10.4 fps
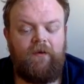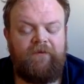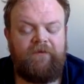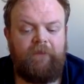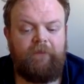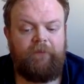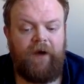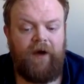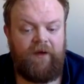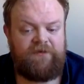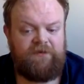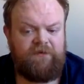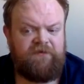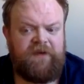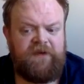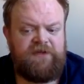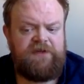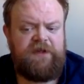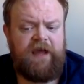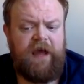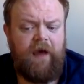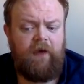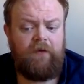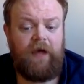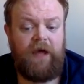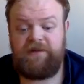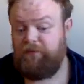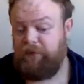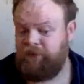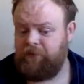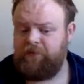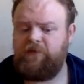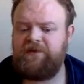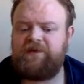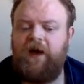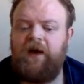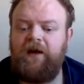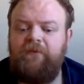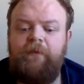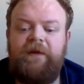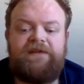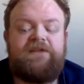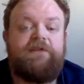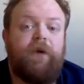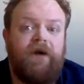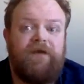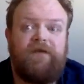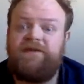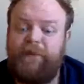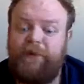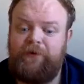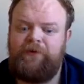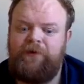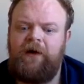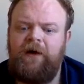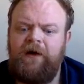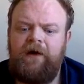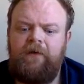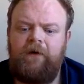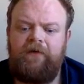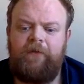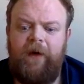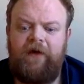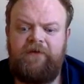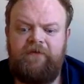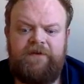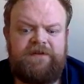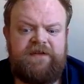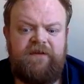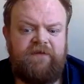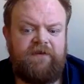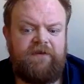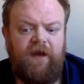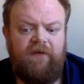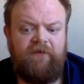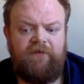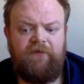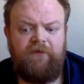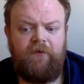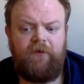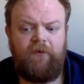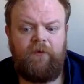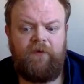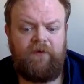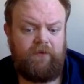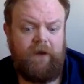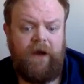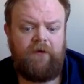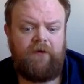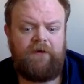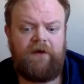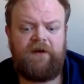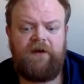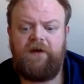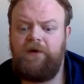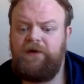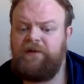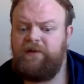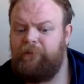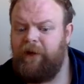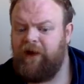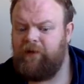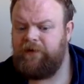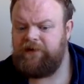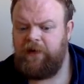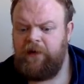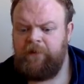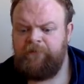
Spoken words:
When the pie was all finished, the owl, as a boon, was kindly permitted to pocket the spoon, while the panther received the knife and fork with a growl and concluded the banquet."